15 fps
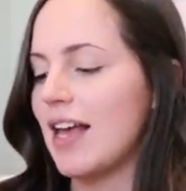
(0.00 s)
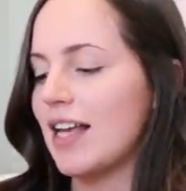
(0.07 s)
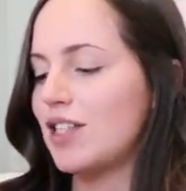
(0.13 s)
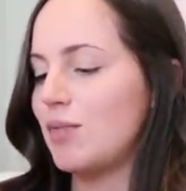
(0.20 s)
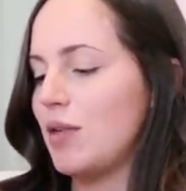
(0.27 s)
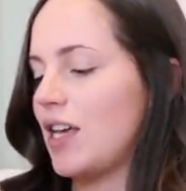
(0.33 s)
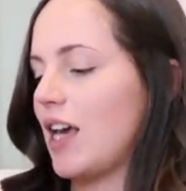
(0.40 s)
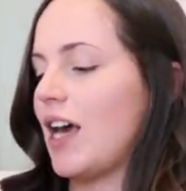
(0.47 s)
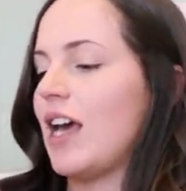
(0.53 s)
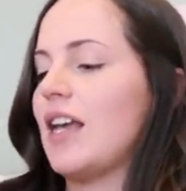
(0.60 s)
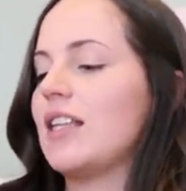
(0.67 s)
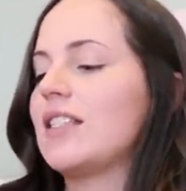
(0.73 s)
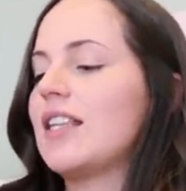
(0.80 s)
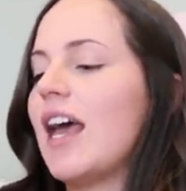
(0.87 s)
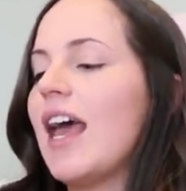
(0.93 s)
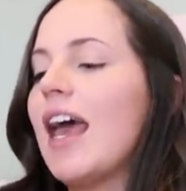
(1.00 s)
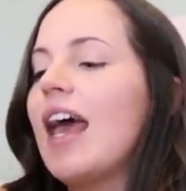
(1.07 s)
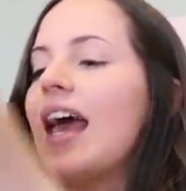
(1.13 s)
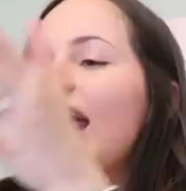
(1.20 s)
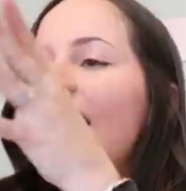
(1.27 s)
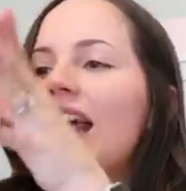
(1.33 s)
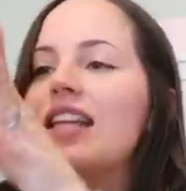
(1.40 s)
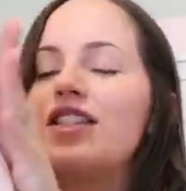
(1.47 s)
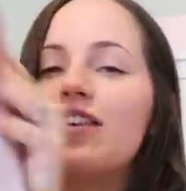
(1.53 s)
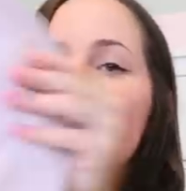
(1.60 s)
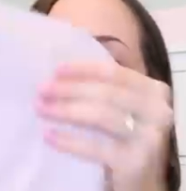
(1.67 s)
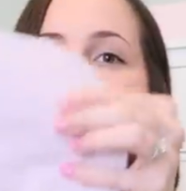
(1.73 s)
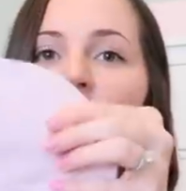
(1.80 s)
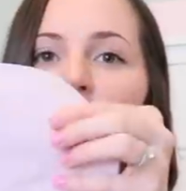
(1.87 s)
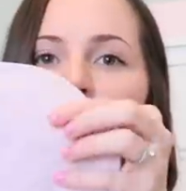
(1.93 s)
That's because it's a
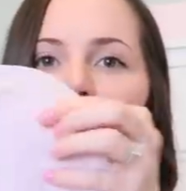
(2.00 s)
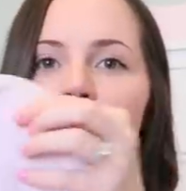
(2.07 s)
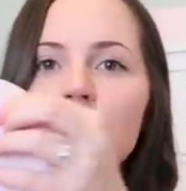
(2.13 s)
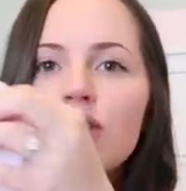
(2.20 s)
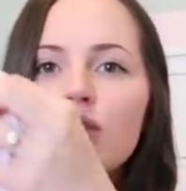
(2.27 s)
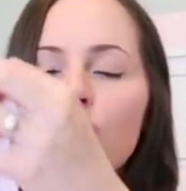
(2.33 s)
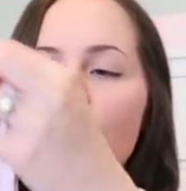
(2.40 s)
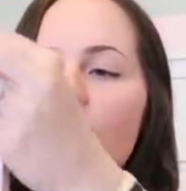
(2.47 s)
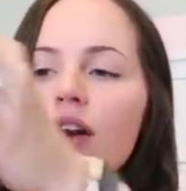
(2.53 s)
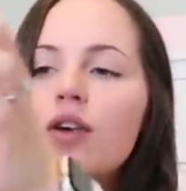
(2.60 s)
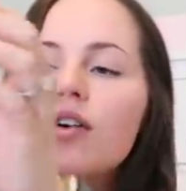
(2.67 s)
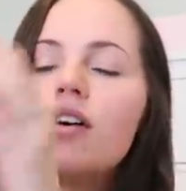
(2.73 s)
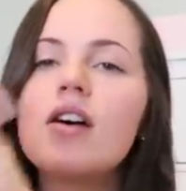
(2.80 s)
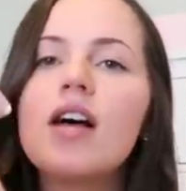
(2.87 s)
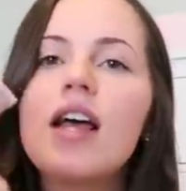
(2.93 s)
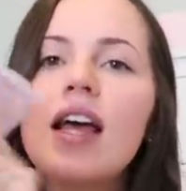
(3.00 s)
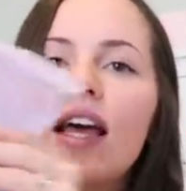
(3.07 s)
Velcro swaddle.